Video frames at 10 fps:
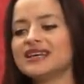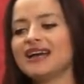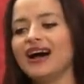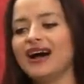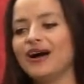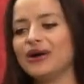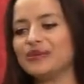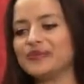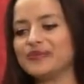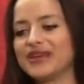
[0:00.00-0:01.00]

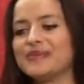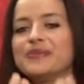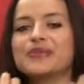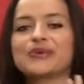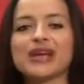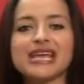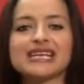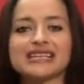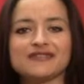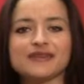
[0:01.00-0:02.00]

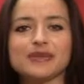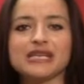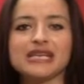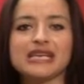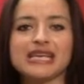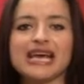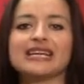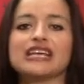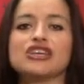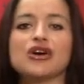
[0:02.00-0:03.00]
embrace the femininity at
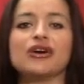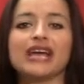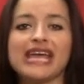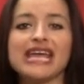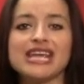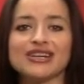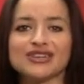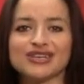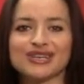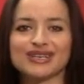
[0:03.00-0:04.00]
a young
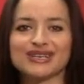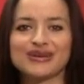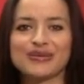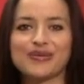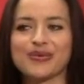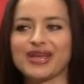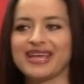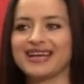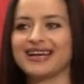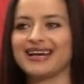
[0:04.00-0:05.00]
age,
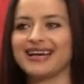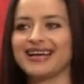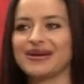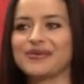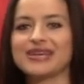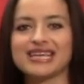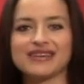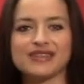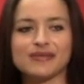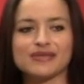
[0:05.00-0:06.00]
where we
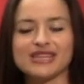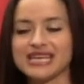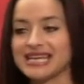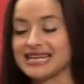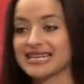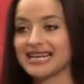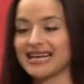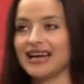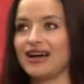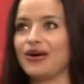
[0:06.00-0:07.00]
give them these
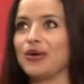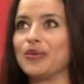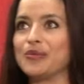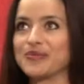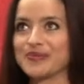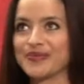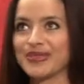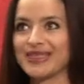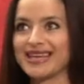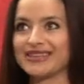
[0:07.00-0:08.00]

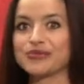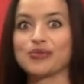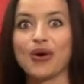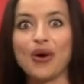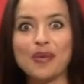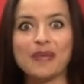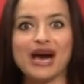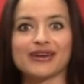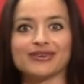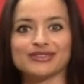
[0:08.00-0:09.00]
role
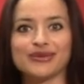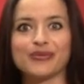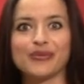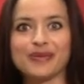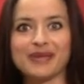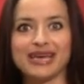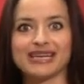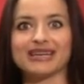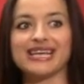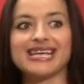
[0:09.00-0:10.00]
models of
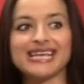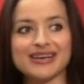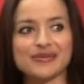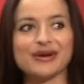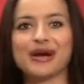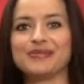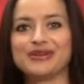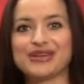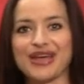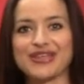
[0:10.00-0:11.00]
women. Here we're coming
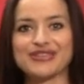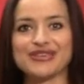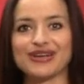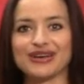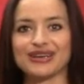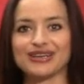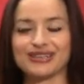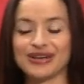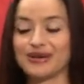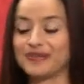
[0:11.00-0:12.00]
together in
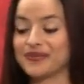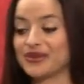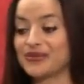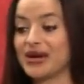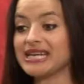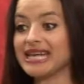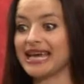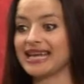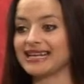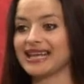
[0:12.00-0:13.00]
the red tent,